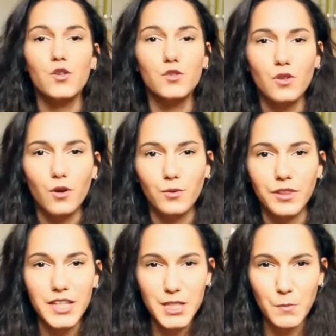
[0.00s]
So
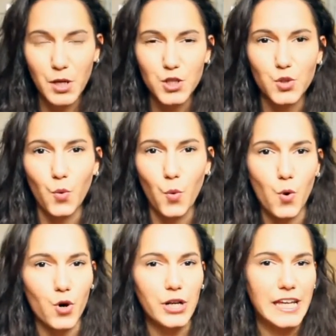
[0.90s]
this month's
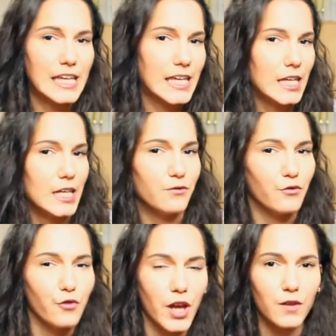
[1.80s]
quirky
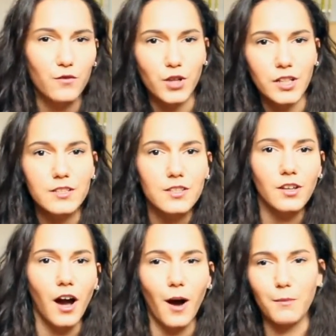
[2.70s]
favorite
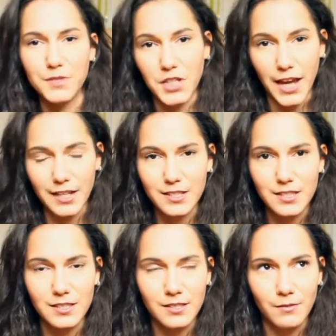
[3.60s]

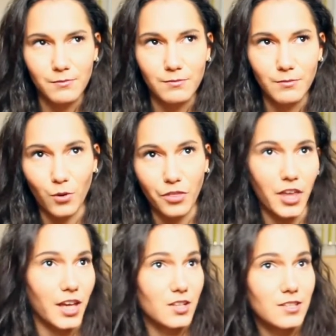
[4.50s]
objects or
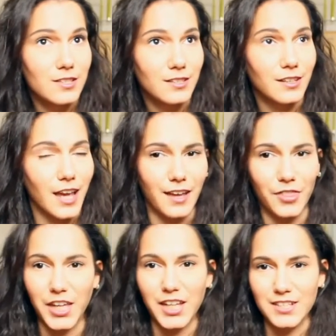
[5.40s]
things. Yeah,
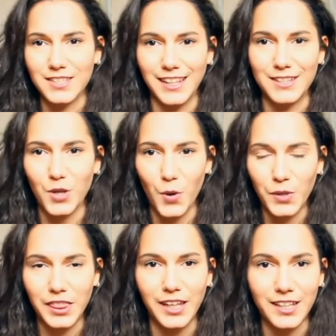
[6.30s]
things. Let's go
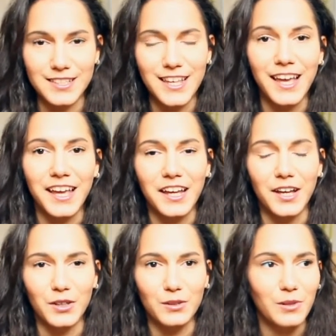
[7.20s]
with things,
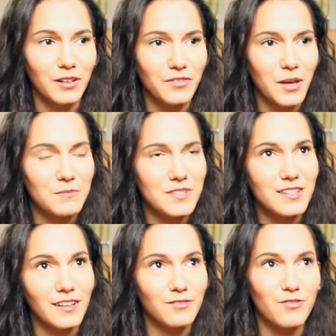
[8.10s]
because one of them is
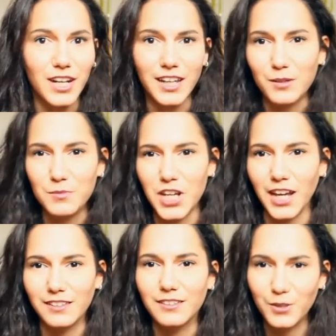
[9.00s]
not really an
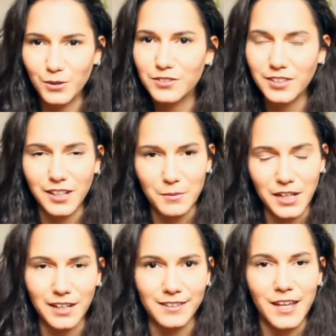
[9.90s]
object. You'll see in a
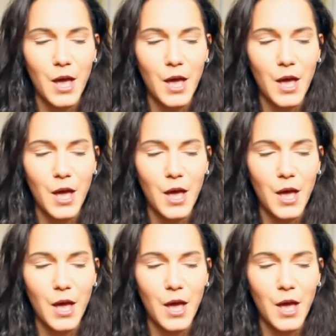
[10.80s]
minute.